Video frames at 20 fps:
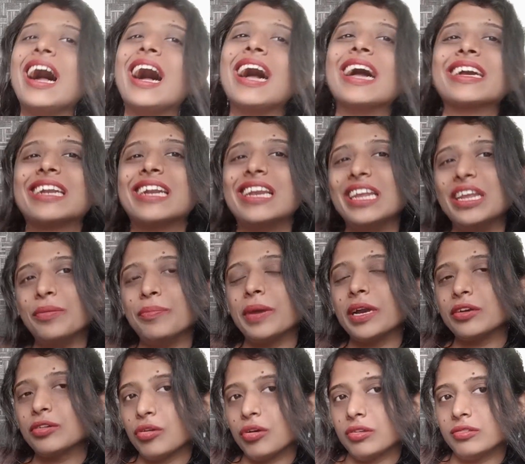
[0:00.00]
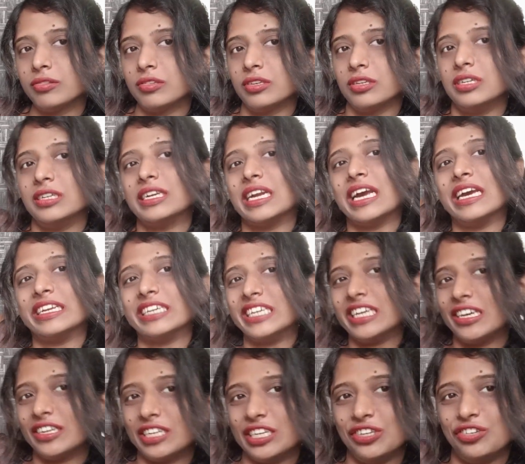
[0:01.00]
I cleaned my closet, I
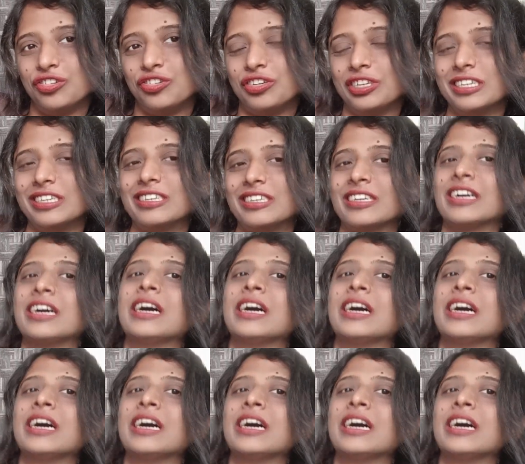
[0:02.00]
rearranged it.